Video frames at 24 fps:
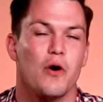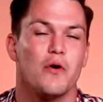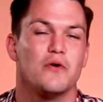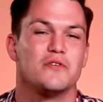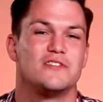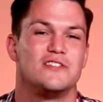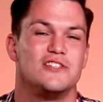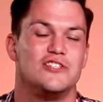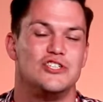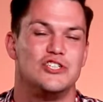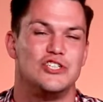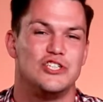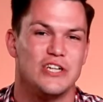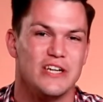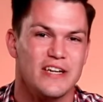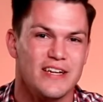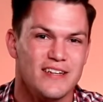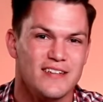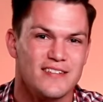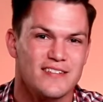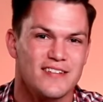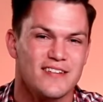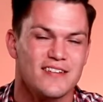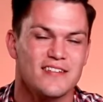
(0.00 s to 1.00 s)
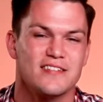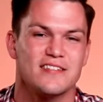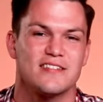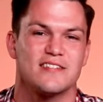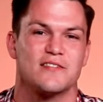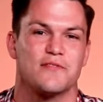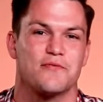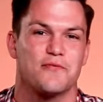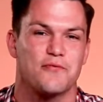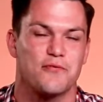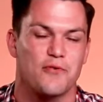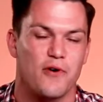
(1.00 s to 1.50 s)
rose
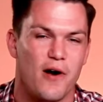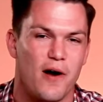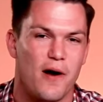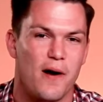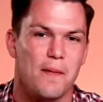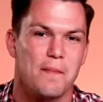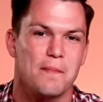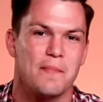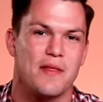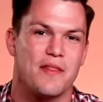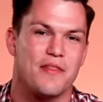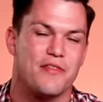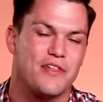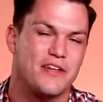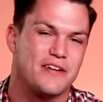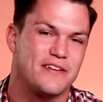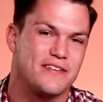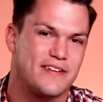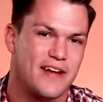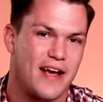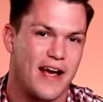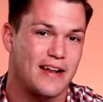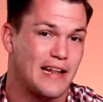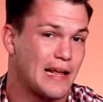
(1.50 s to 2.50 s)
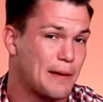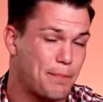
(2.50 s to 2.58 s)
Jesus from the dead."